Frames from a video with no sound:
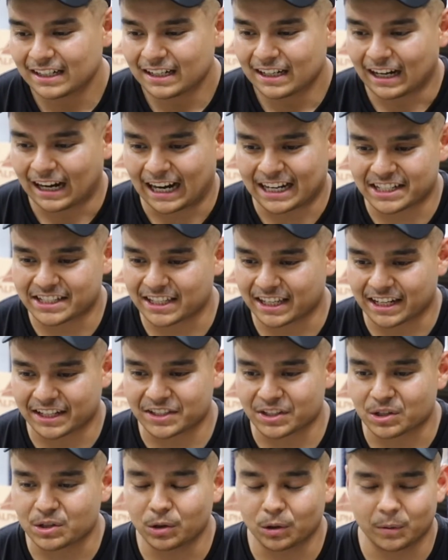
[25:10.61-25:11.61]
I just think it's
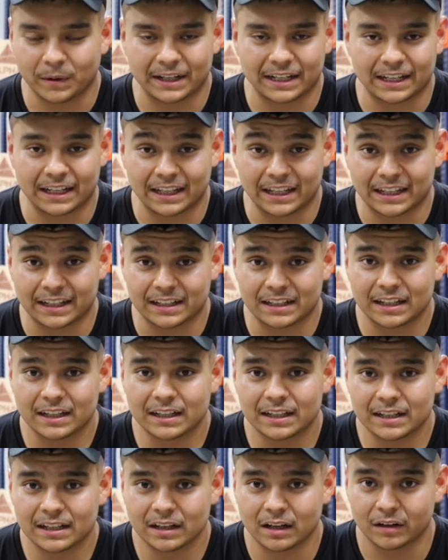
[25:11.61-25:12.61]
a cool way to end
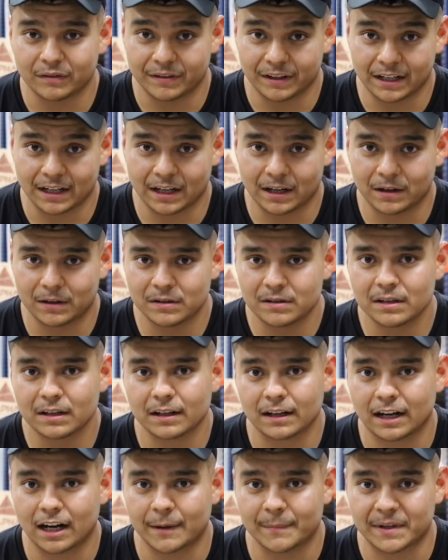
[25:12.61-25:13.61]
a video
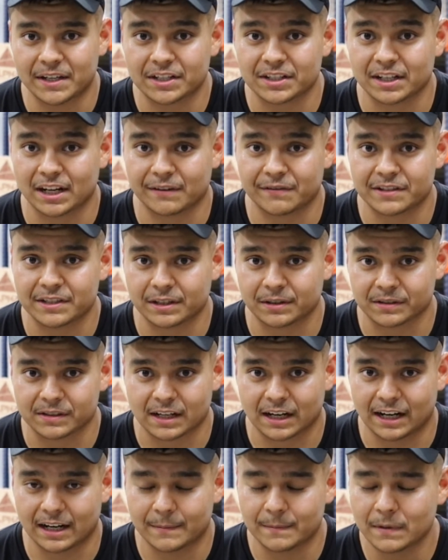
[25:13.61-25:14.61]
each and every single
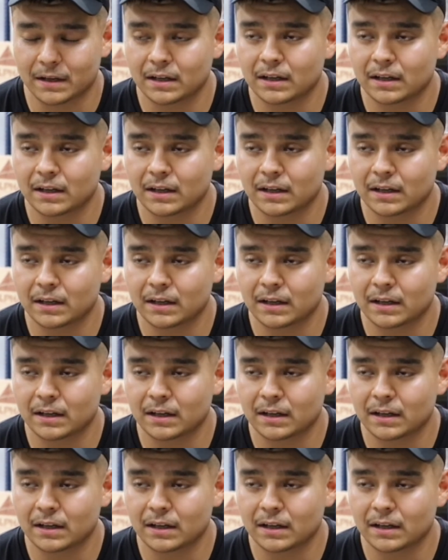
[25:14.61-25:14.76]
time,